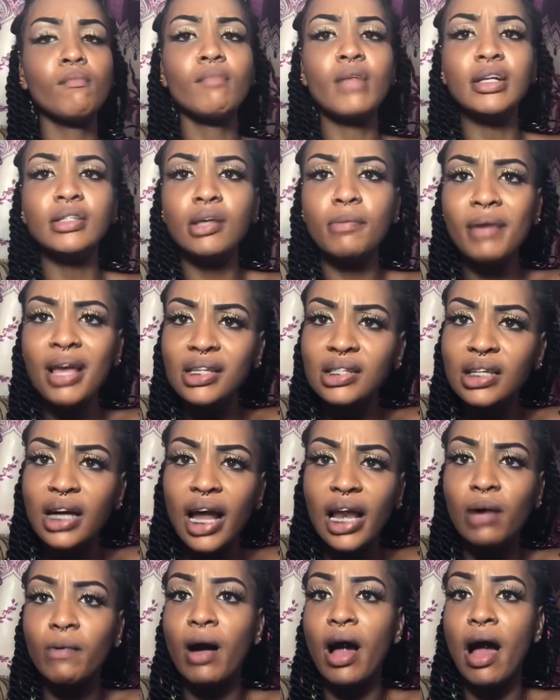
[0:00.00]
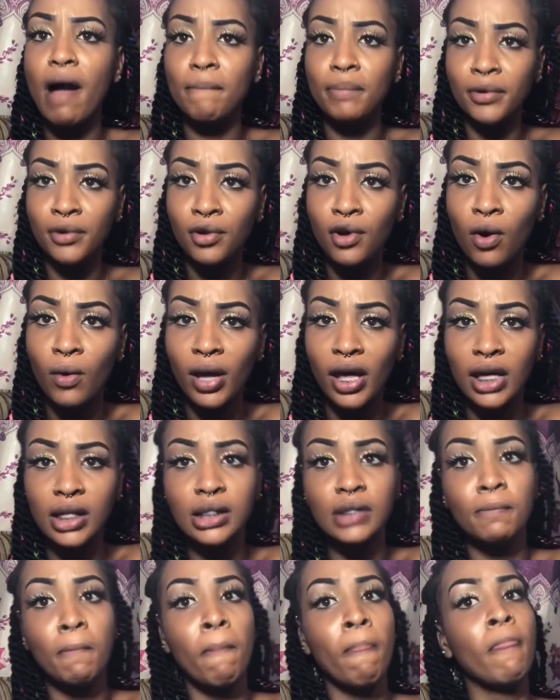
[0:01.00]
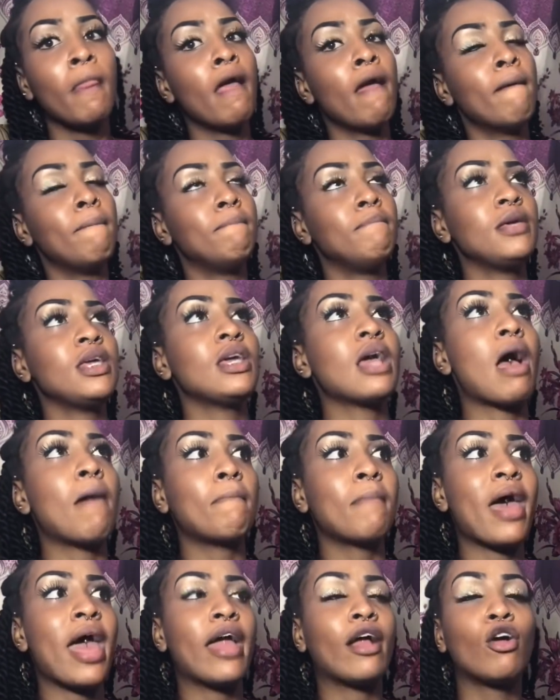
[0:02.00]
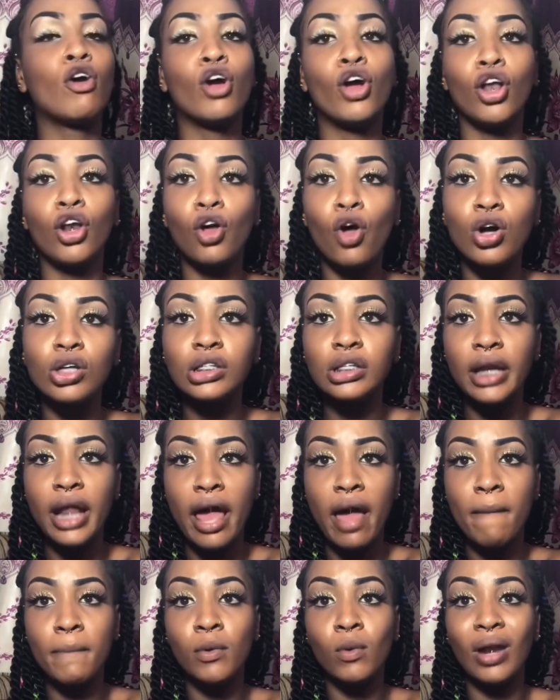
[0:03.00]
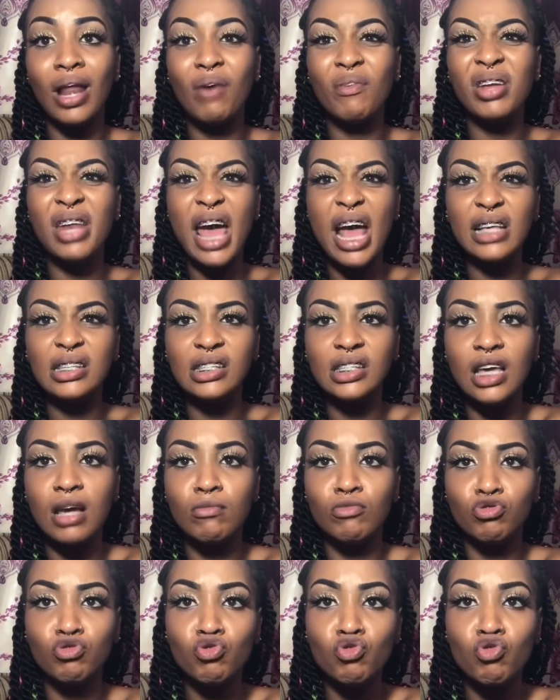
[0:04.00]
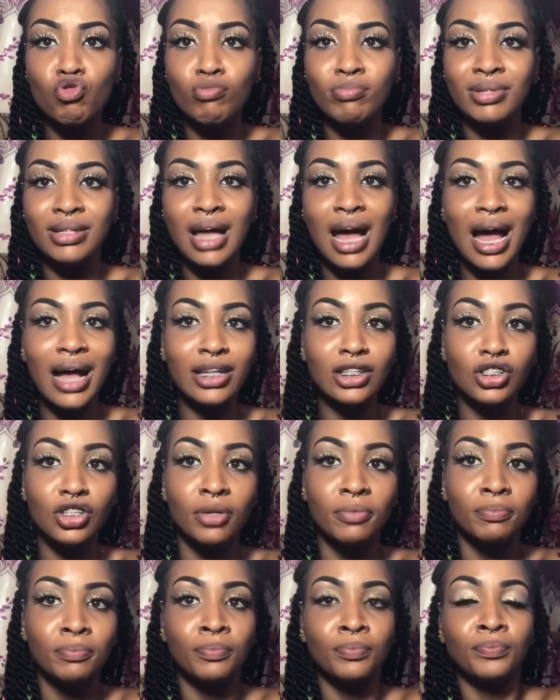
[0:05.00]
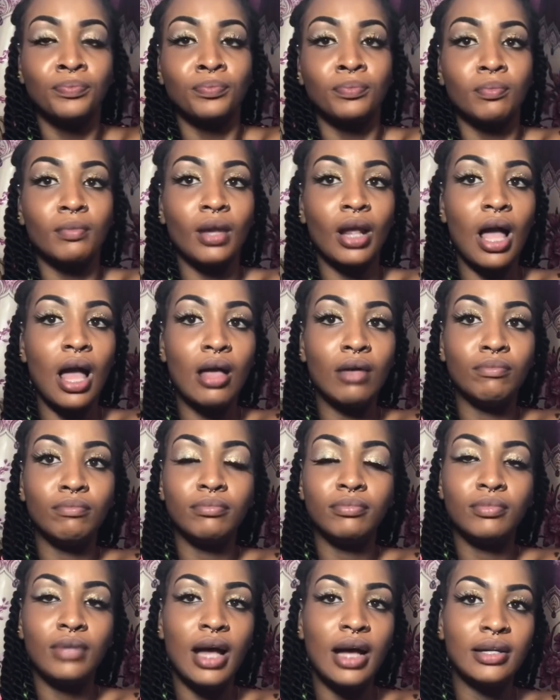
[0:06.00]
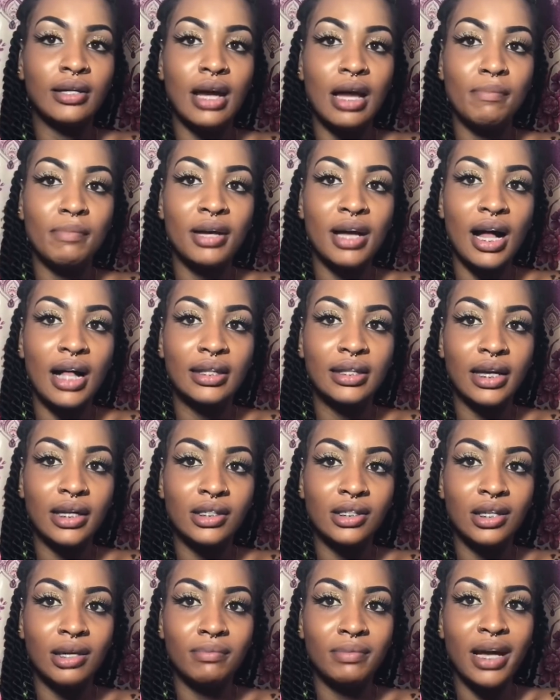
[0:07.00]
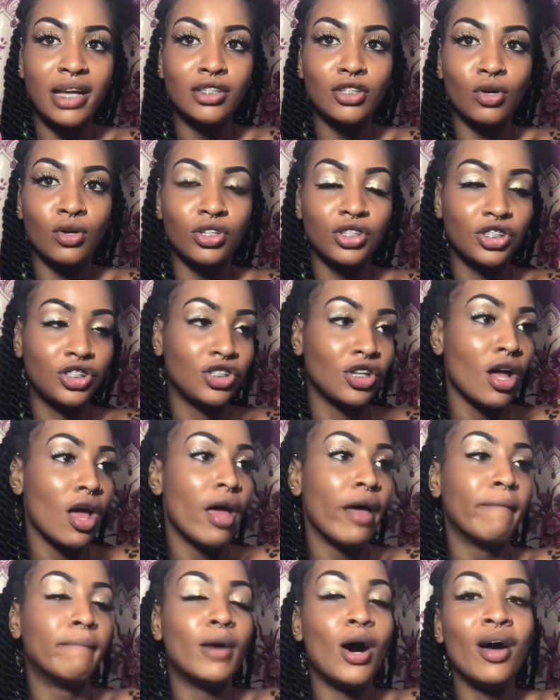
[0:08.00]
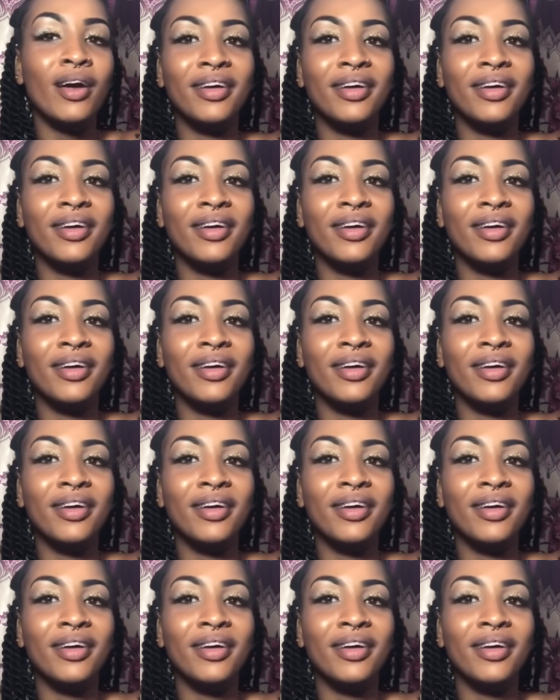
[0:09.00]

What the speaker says: So basically what happened now is me and my girl cousin them, all of we in the same room, Taj. Lord God, me call Taj name. Taj Ush. But